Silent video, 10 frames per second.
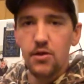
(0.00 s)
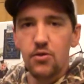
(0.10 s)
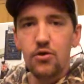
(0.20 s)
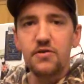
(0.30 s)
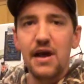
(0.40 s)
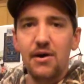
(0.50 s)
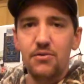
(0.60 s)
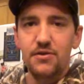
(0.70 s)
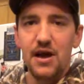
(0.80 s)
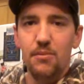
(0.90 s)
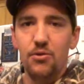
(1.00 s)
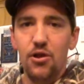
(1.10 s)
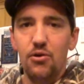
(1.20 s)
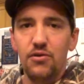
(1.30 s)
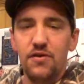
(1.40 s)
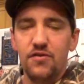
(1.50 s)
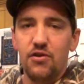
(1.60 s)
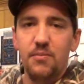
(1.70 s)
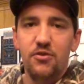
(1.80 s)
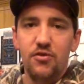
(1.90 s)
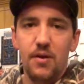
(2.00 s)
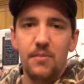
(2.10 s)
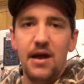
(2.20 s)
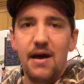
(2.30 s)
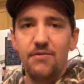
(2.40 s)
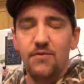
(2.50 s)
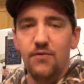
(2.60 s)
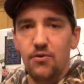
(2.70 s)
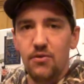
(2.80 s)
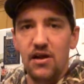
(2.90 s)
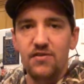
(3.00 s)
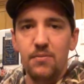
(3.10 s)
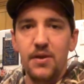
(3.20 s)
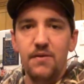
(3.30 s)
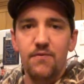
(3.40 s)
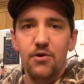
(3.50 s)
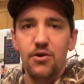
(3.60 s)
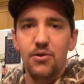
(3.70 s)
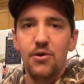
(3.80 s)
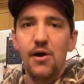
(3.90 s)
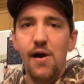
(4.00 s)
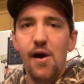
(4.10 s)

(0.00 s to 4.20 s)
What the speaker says: Look down below in the description. I'm gonna have the full recipe for you.